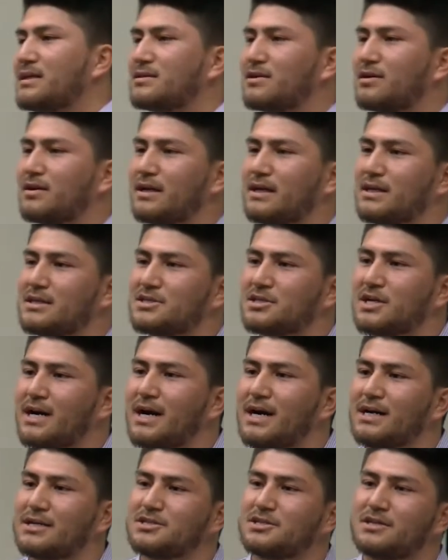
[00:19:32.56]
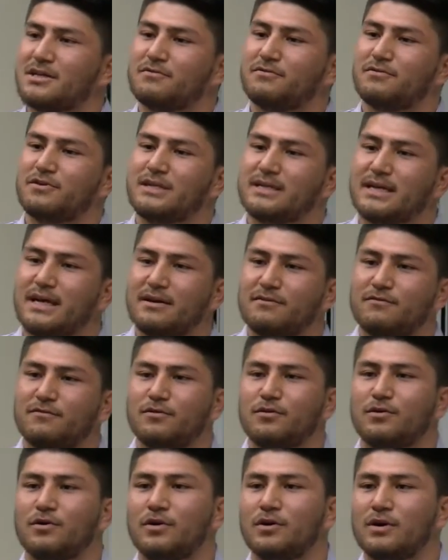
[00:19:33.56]
it's going to get charged every day
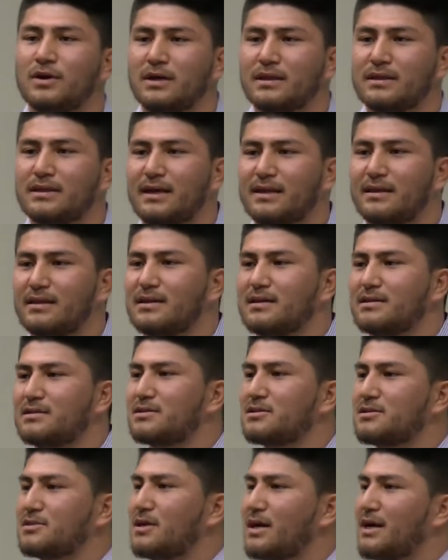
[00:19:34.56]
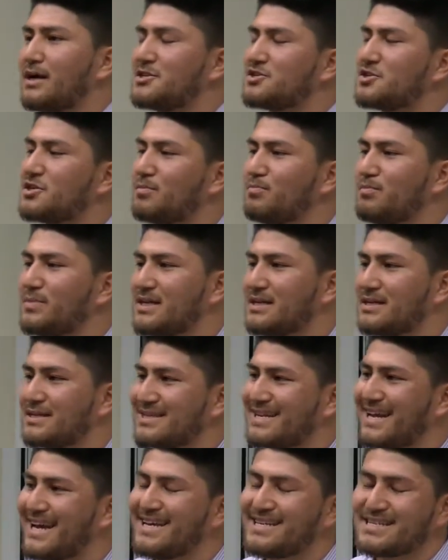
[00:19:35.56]
for that its shipment
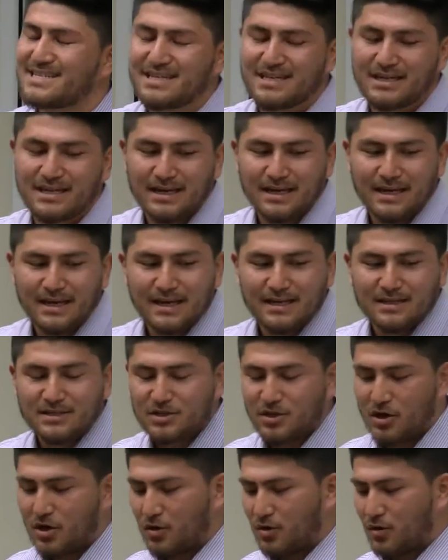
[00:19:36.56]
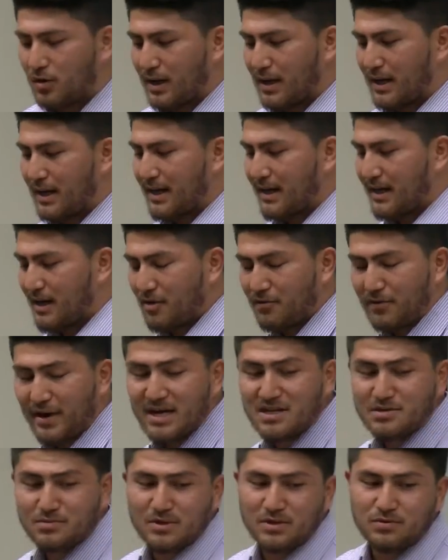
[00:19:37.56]
is late. So an
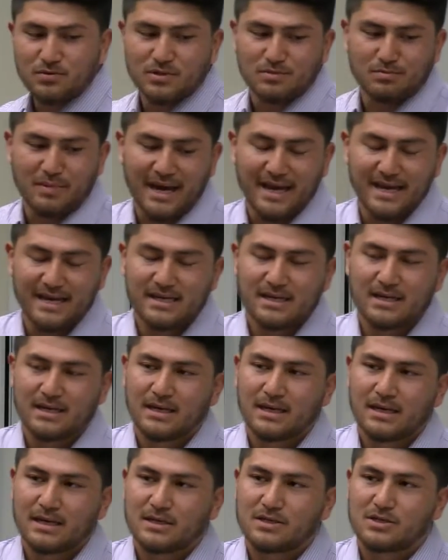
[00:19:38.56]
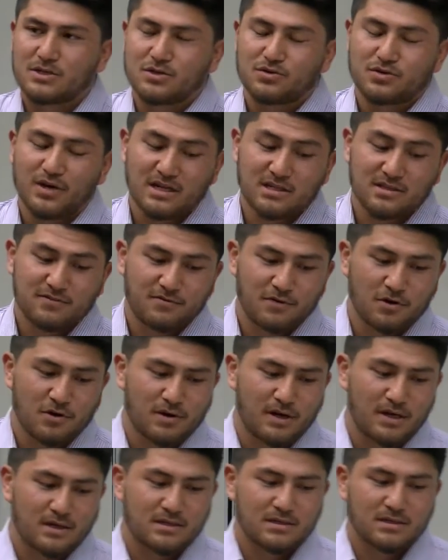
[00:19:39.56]
arrangement was made to
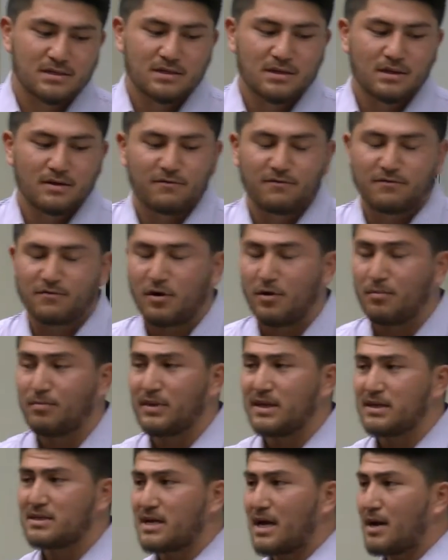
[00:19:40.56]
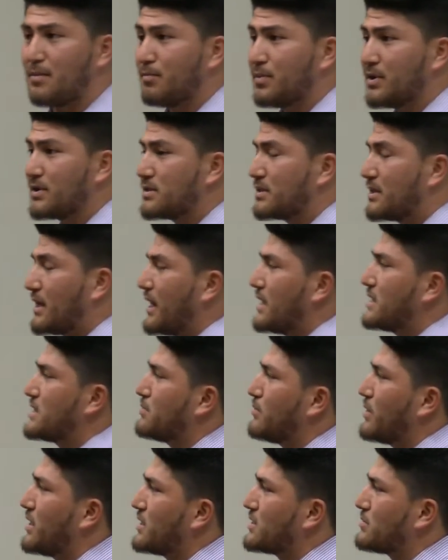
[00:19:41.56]
transfer us from the Tampa to the
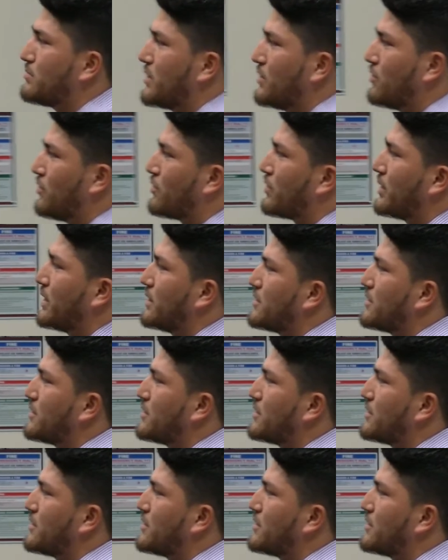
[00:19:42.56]
HMAS Menorah,